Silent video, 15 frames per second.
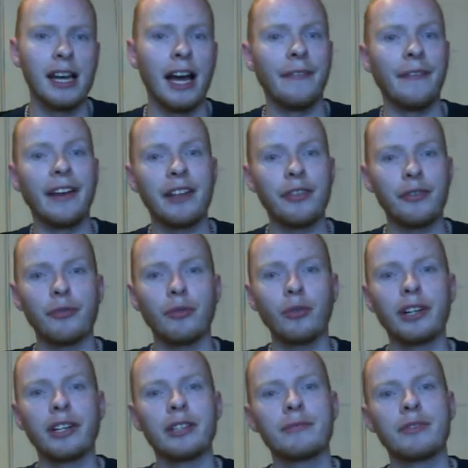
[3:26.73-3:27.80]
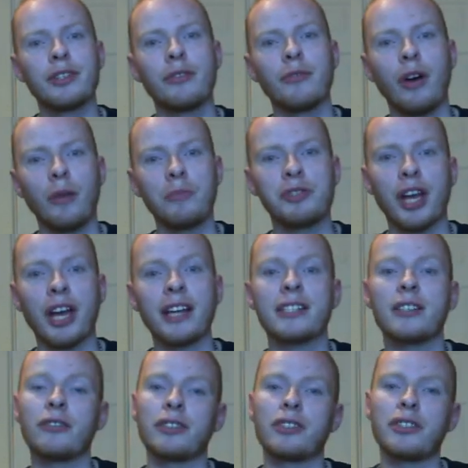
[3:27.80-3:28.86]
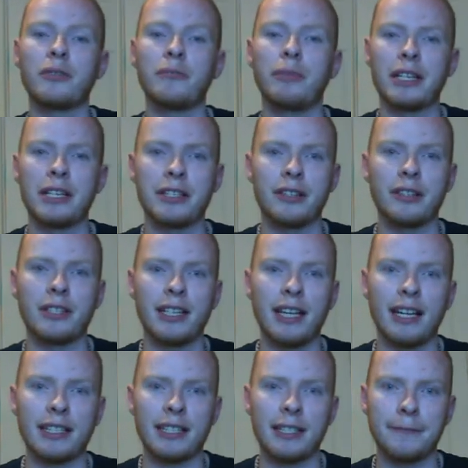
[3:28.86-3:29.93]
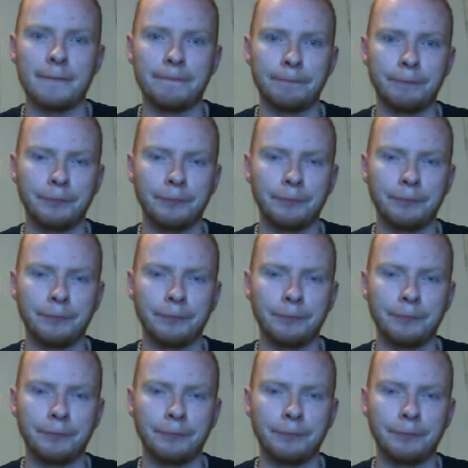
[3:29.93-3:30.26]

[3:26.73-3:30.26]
and then enthralling them to objects in order to complete certain tasks.